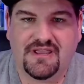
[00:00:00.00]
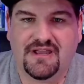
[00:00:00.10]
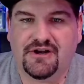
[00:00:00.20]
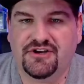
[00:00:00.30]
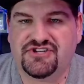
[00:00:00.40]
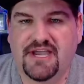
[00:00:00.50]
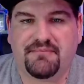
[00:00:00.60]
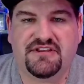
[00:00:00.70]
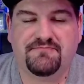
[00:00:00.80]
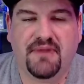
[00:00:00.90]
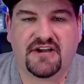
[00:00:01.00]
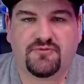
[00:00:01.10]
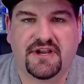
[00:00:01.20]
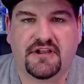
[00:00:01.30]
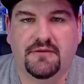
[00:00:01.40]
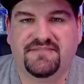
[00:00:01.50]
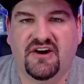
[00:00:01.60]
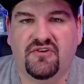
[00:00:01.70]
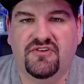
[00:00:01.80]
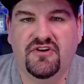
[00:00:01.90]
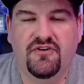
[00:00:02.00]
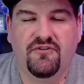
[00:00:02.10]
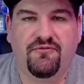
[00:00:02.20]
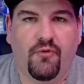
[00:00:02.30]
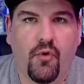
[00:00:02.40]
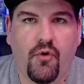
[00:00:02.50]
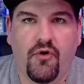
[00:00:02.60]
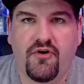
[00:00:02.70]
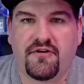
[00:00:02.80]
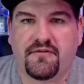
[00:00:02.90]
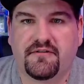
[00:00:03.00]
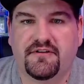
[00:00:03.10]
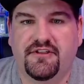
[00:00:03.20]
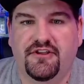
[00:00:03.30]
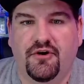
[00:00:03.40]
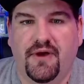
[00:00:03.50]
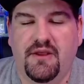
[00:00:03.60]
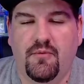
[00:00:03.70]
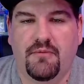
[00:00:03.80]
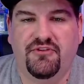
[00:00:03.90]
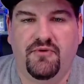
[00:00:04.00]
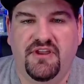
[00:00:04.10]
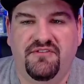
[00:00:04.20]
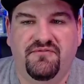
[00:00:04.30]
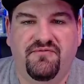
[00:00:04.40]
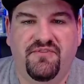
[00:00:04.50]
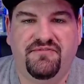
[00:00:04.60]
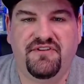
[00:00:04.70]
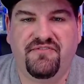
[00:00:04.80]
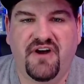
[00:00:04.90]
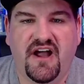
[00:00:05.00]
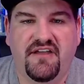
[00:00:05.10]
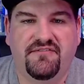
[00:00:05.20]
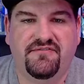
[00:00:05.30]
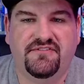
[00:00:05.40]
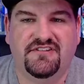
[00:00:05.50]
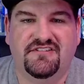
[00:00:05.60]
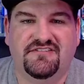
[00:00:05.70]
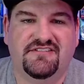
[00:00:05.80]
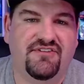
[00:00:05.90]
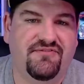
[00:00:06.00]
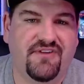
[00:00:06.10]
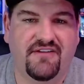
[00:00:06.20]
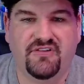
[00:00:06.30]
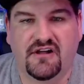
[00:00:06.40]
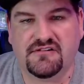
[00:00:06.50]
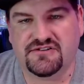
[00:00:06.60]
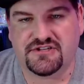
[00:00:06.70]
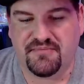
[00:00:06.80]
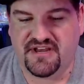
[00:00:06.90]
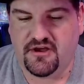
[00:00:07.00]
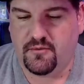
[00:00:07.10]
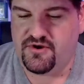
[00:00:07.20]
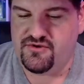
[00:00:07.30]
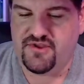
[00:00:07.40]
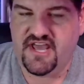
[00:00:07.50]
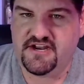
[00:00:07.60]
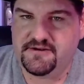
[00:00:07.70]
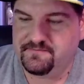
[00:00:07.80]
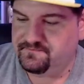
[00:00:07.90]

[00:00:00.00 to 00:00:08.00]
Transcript: get a Japanese box when it comes out for, you know, anywhere between $55 to $75, depending on where you get it.